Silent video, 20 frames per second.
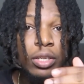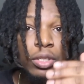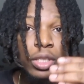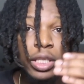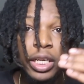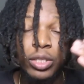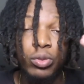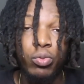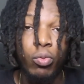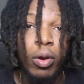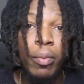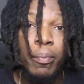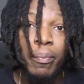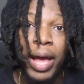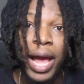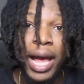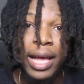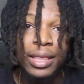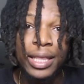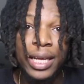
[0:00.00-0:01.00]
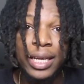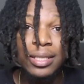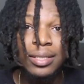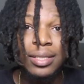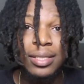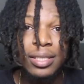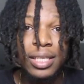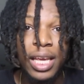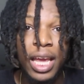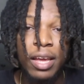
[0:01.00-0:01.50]
There's one path that's
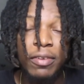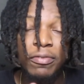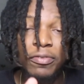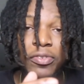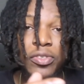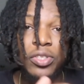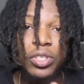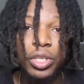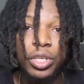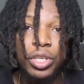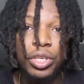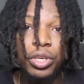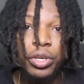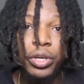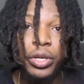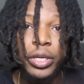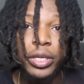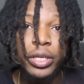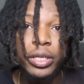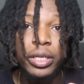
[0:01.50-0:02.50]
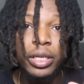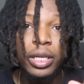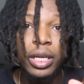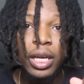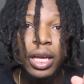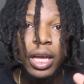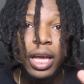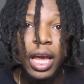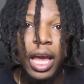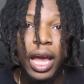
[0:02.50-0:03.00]
safe, secured,
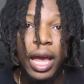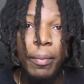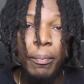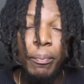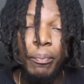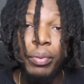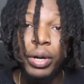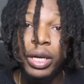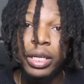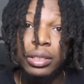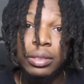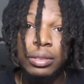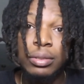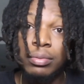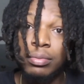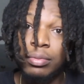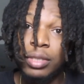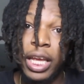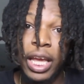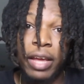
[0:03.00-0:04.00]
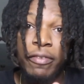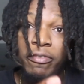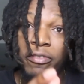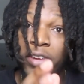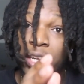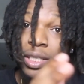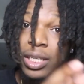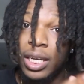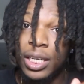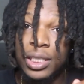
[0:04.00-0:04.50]
but if
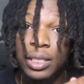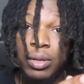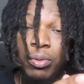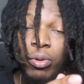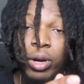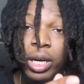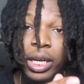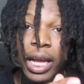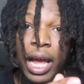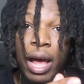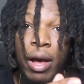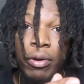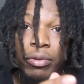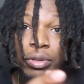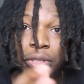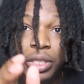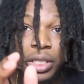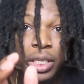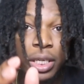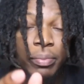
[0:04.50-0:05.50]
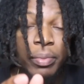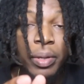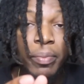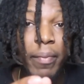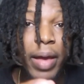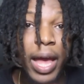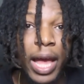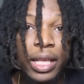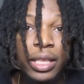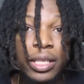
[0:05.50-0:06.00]
it doesn't work out, you're gonna be
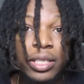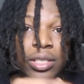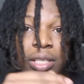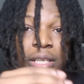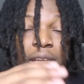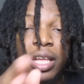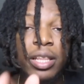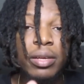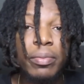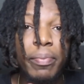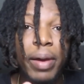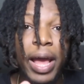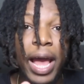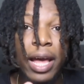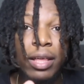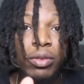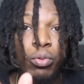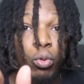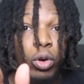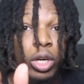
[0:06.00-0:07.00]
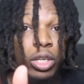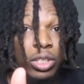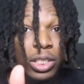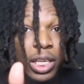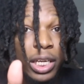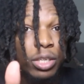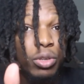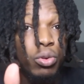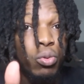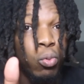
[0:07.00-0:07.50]
mad. There's another path where it's
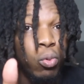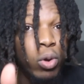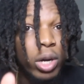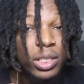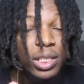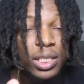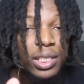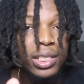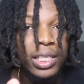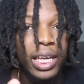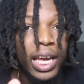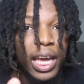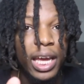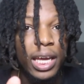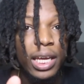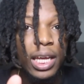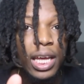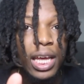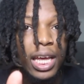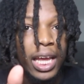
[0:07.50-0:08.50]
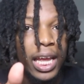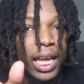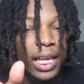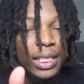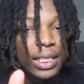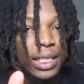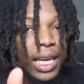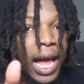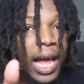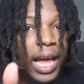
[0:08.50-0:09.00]
like you want to take,
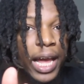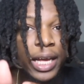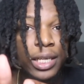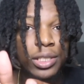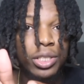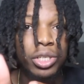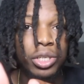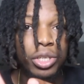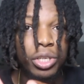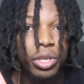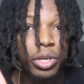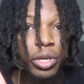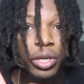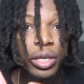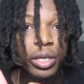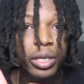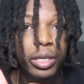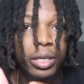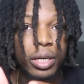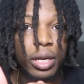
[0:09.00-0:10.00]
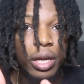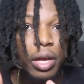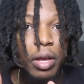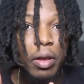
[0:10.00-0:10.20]
it's not as secured,